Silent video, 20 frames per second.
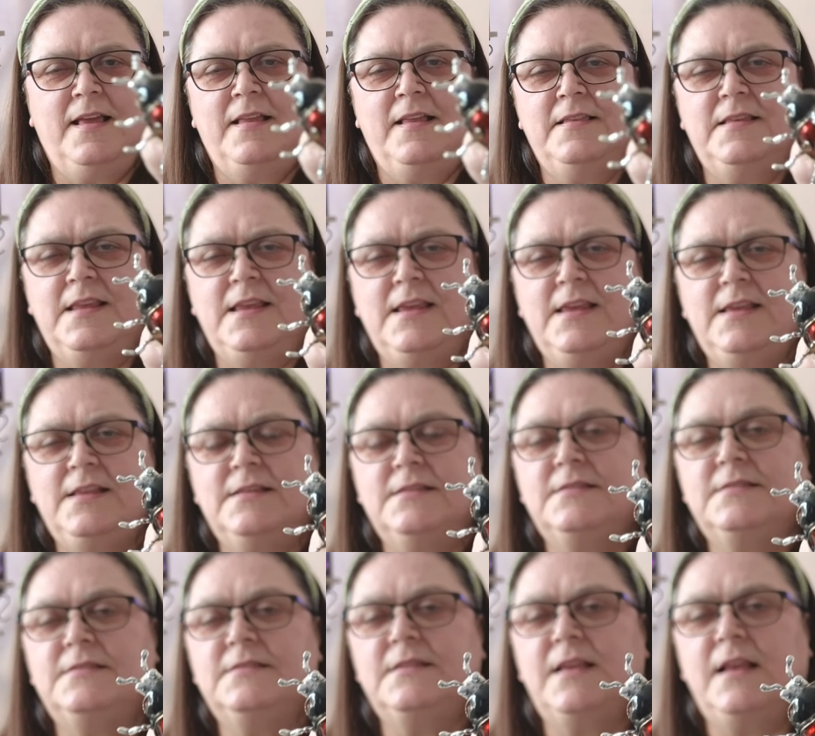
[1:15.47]
And
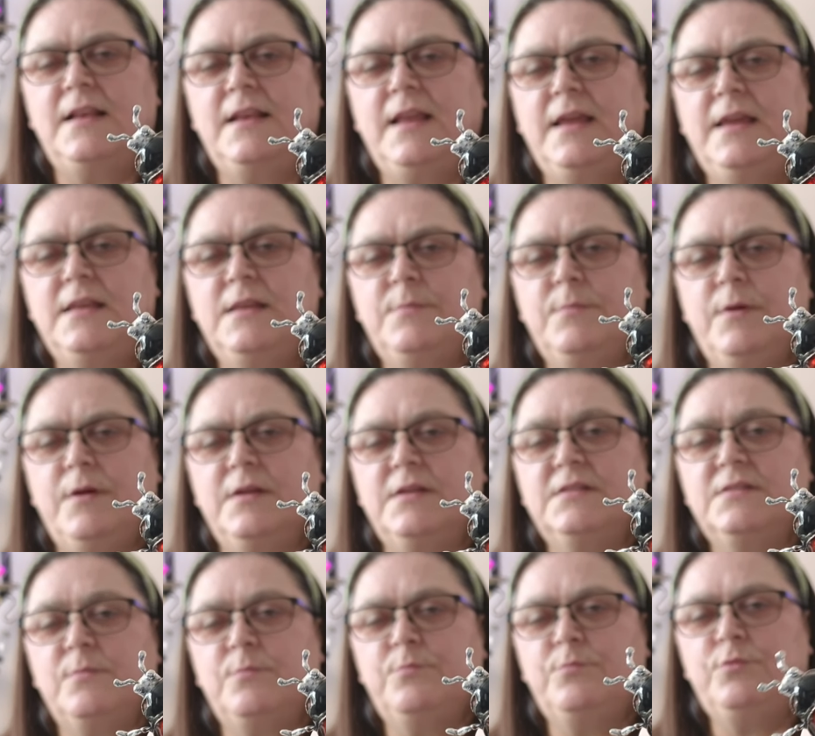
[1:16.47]
it's a ladybird.
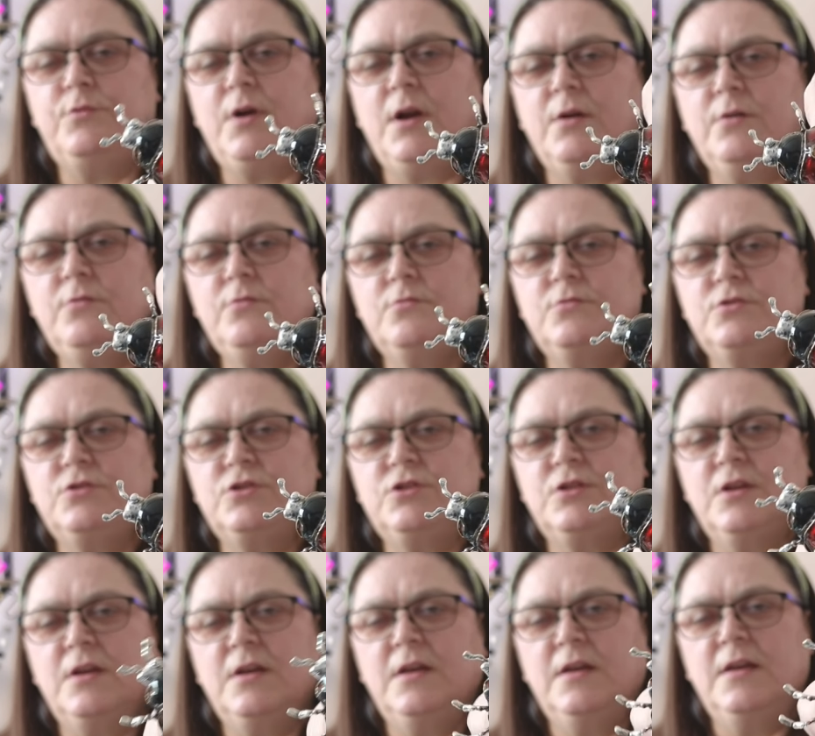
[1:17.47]
It's a
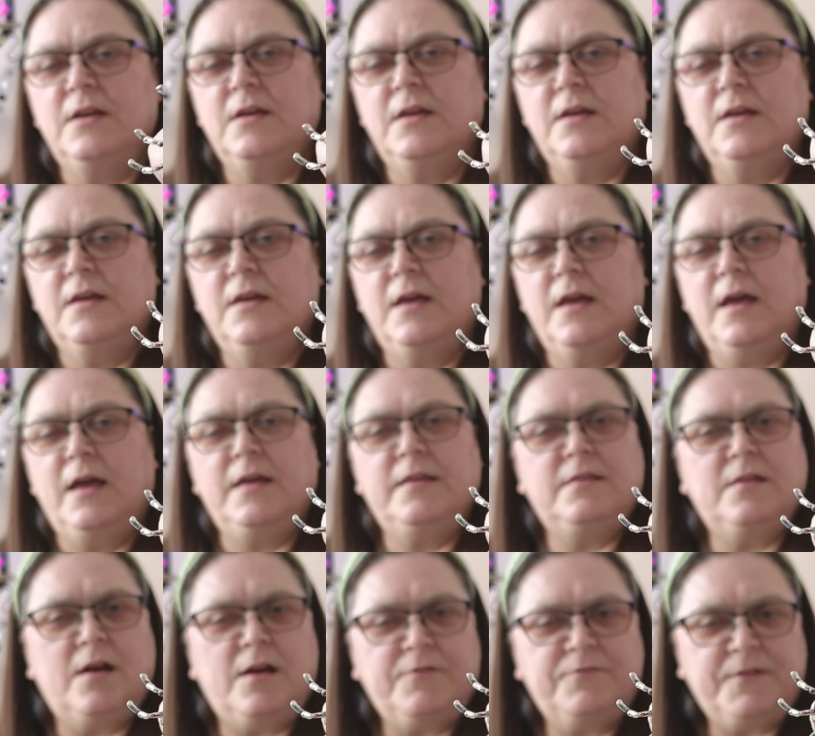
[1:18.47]
brooch.
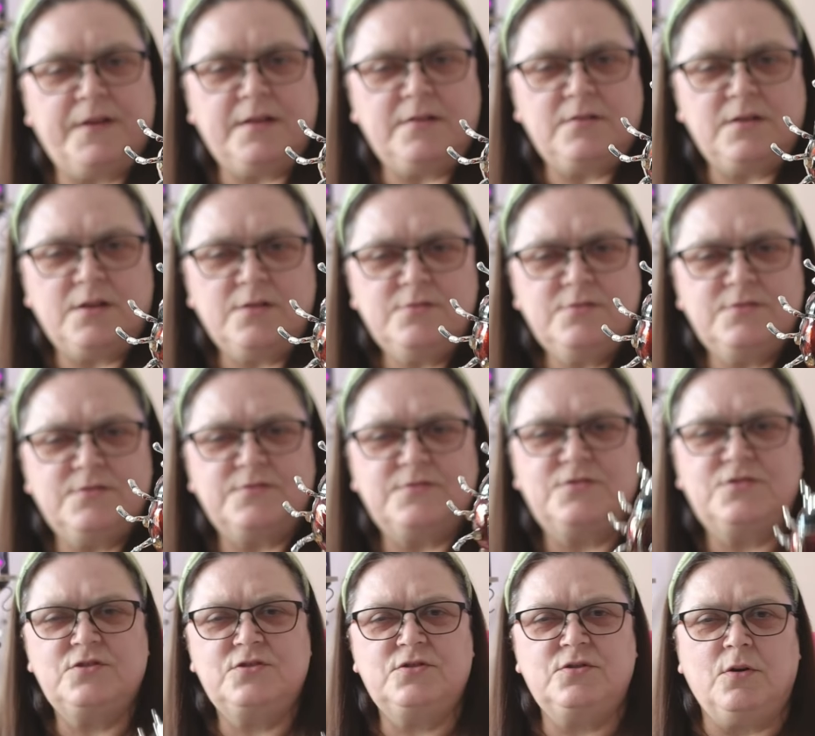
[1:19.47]
And I found loads of
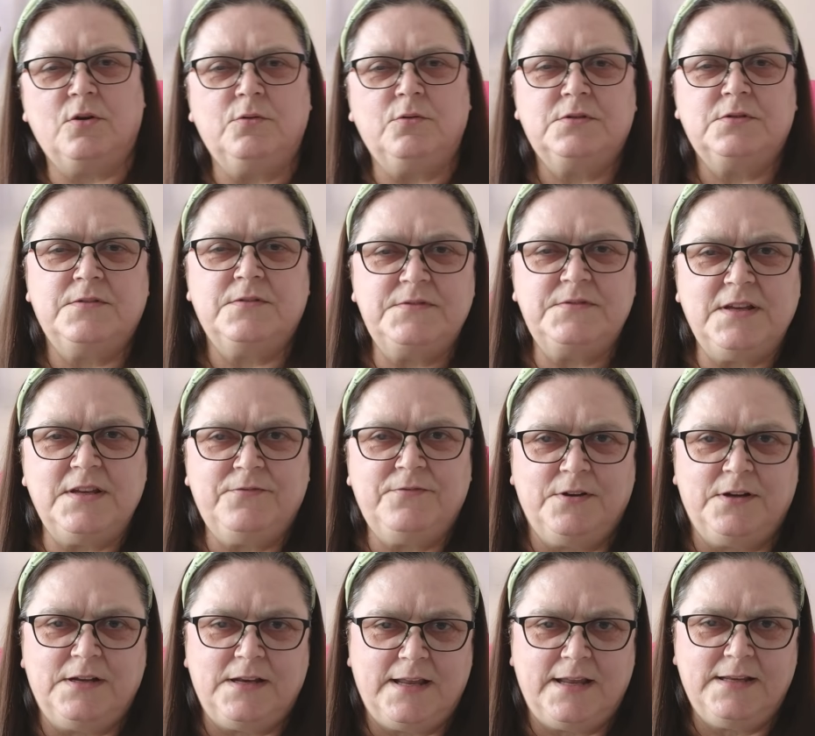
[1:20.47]
sorts of
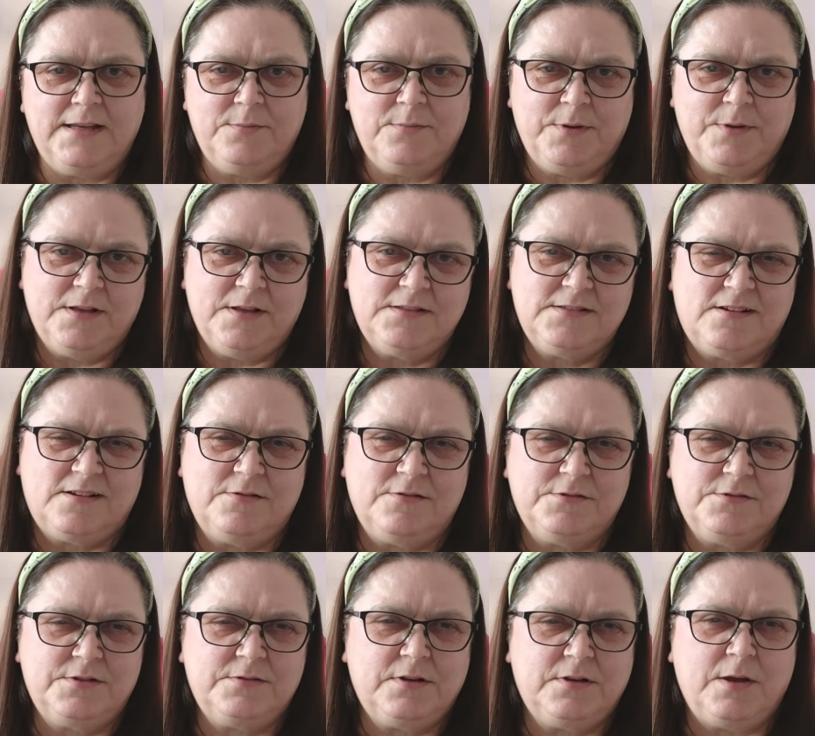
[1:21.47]
different ladybirds. Like, it
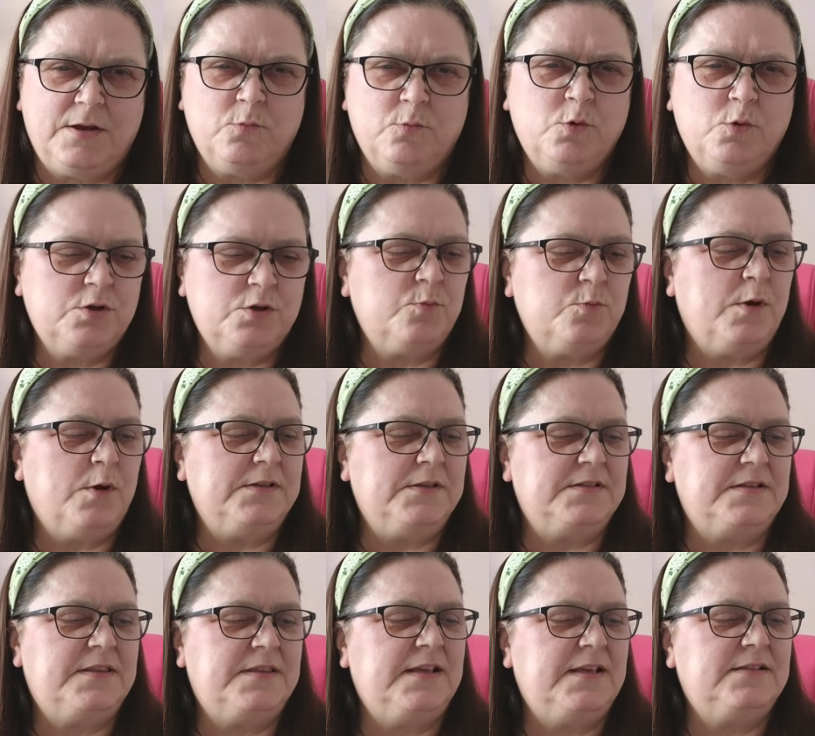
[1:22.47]
was like wooden
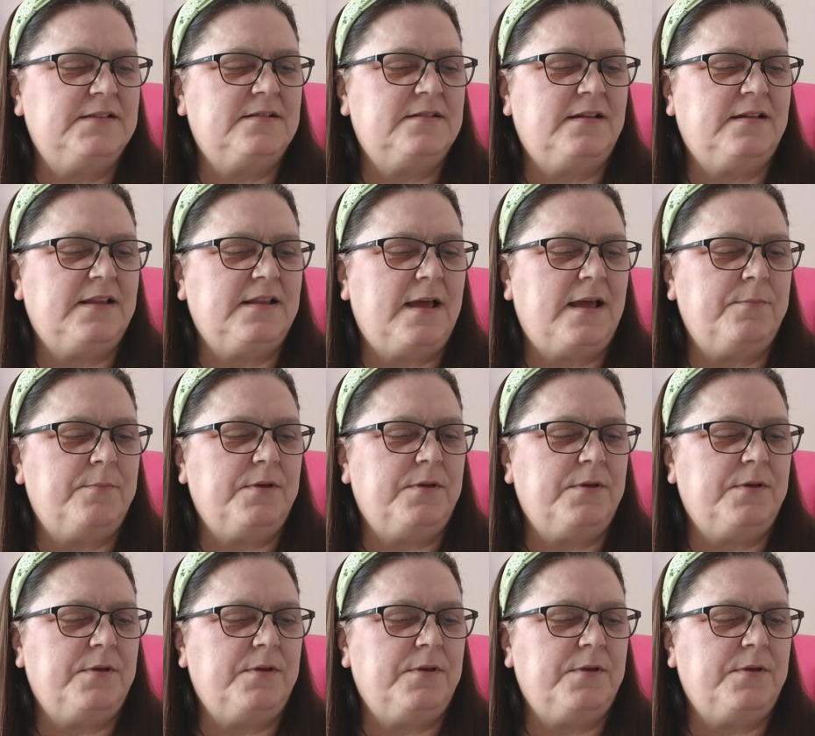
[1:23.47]
ones and things like that.